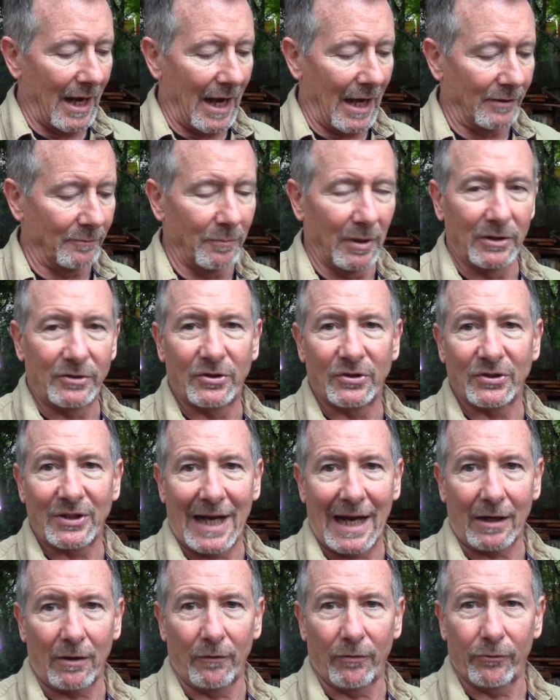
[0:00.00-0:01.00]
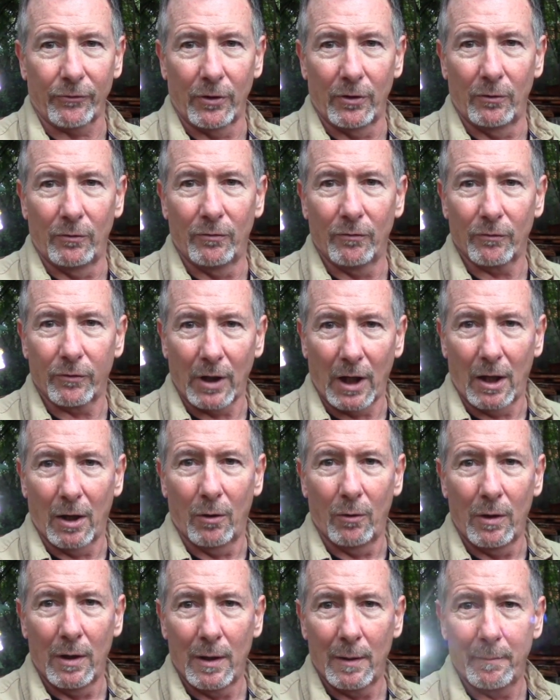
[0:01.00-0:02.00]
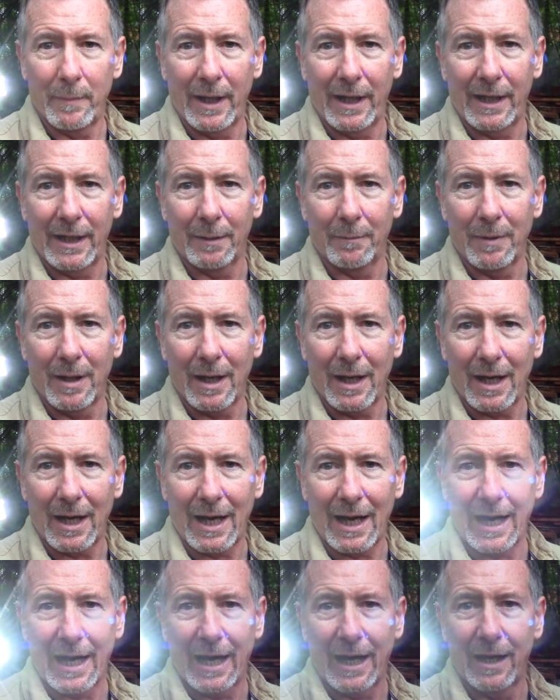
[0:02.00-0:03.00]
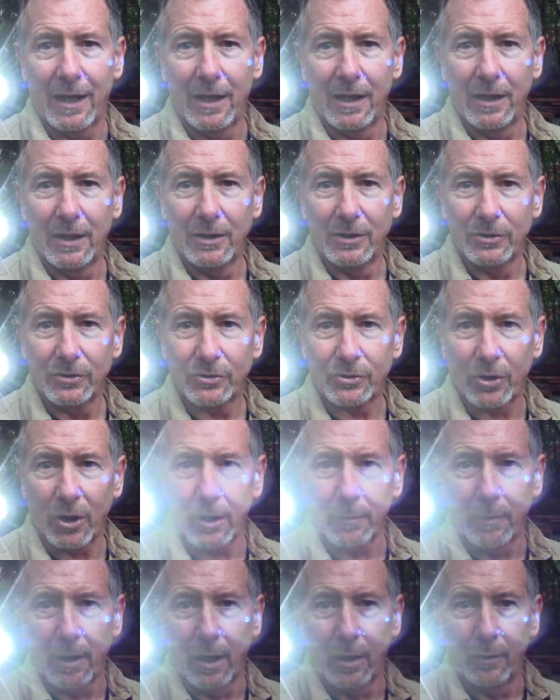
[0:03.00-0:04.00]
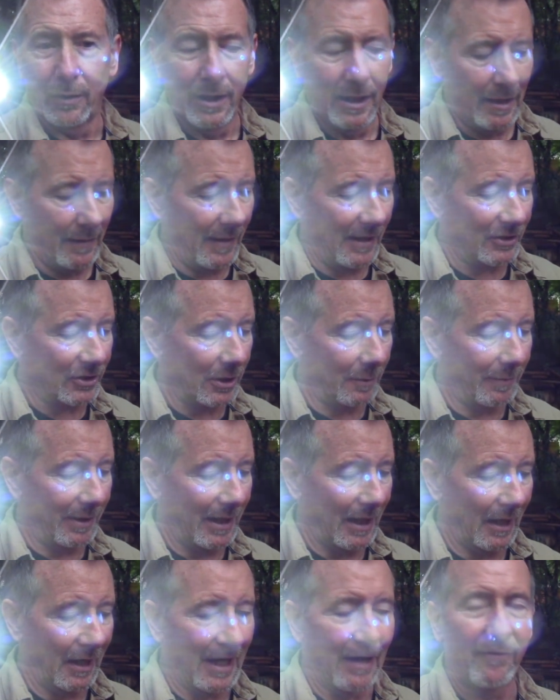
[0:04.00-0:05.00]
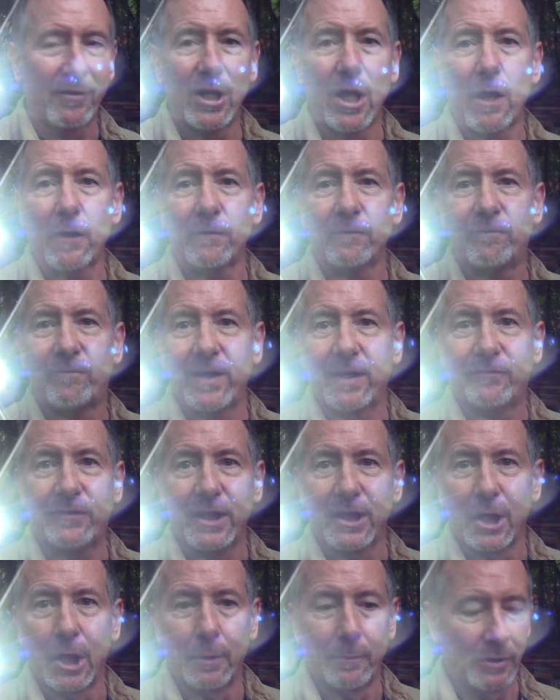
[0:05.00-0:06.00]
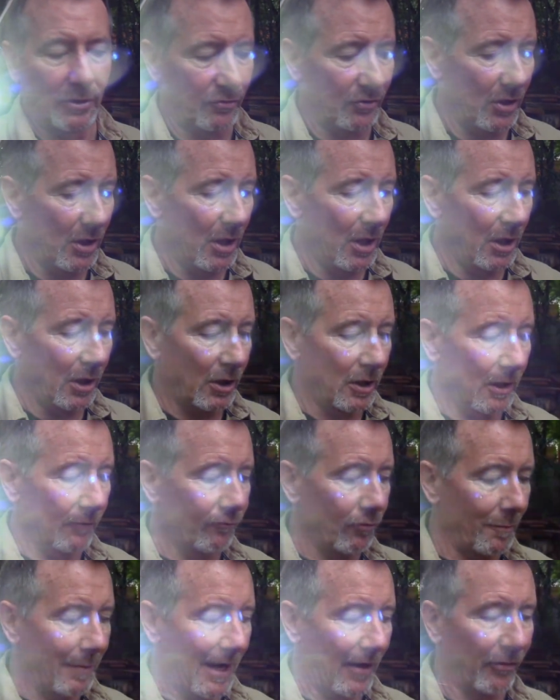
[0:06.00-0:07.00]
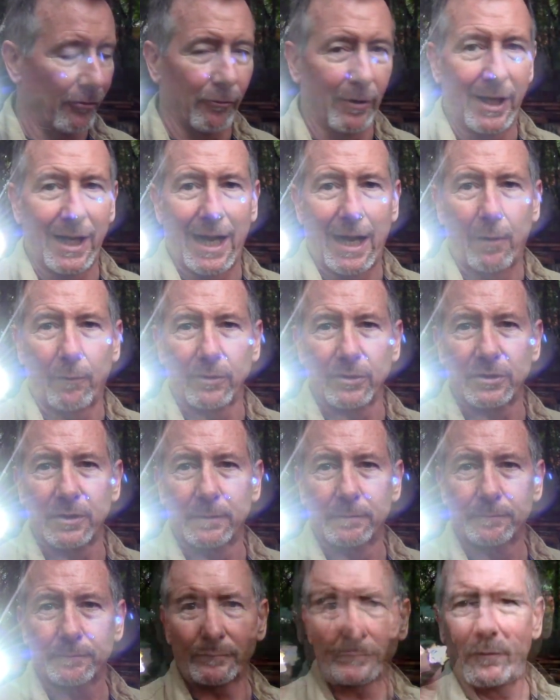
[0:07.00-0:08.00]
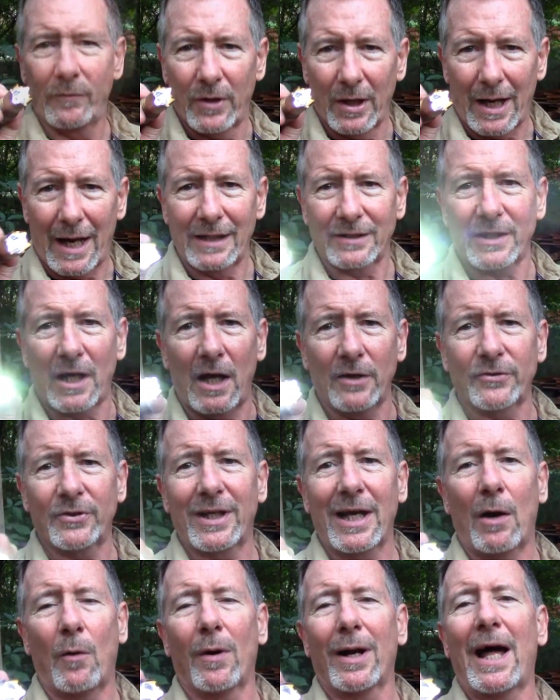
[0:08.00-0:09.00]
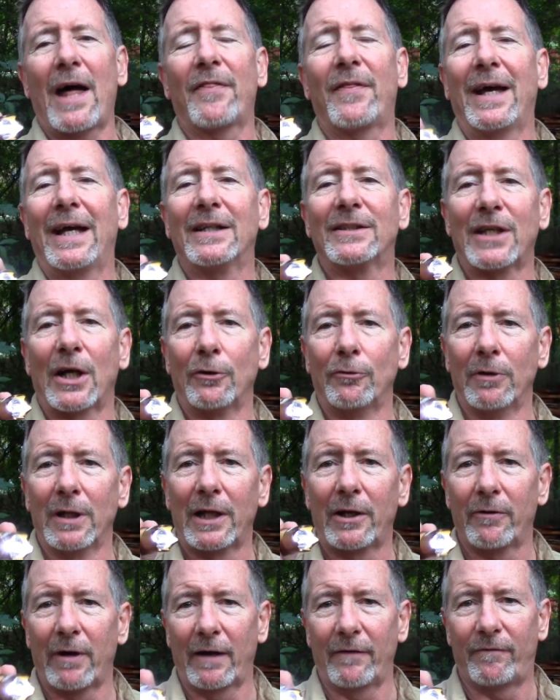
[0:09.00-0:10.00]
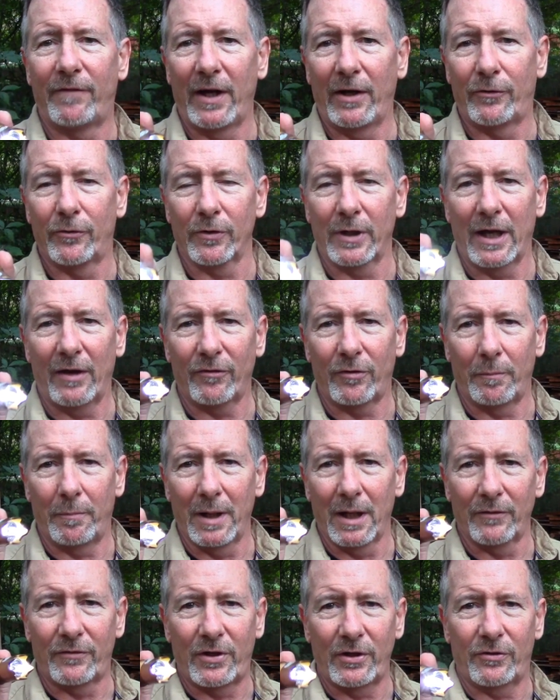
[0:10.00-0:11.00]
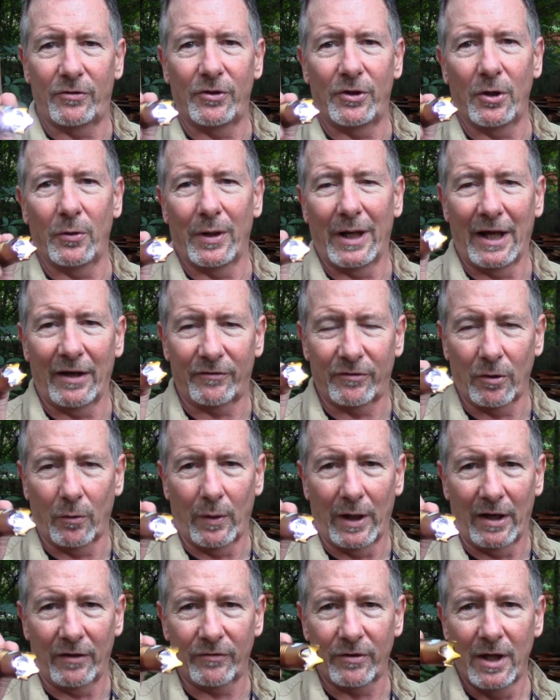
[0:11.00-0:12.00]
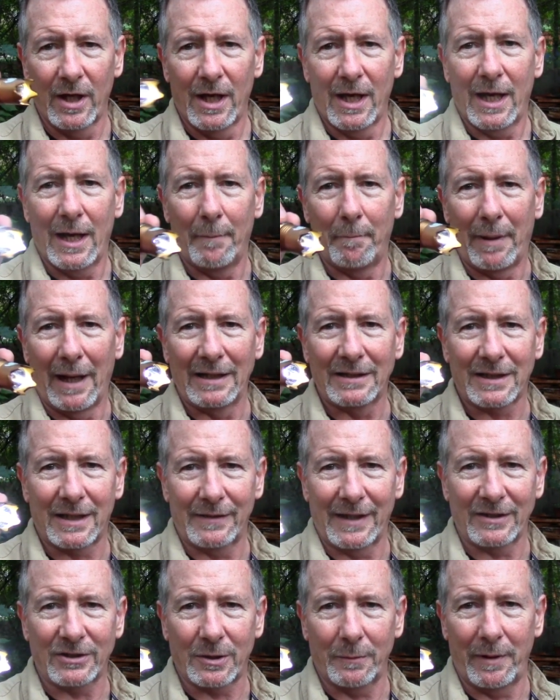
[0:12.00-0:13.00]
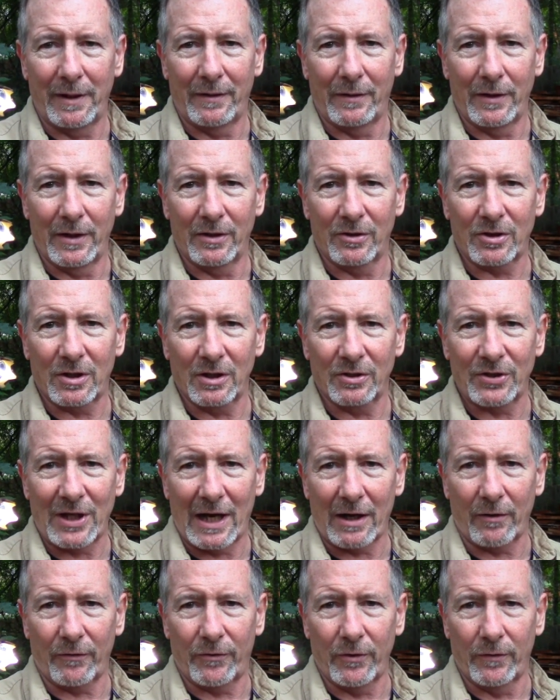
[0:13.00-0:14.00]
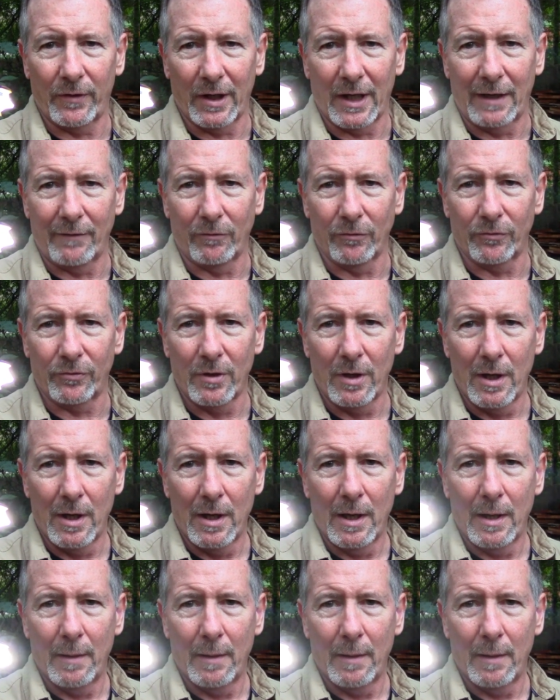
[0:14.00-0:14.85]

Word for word: But you cycle through low, medium, high, turbo, that's going to be 1150 lumens, good for about 3 hours. The light's also got what I think is a really great feature. It has the ability to do an SOS, and basically that's going to be, you cycle through the levels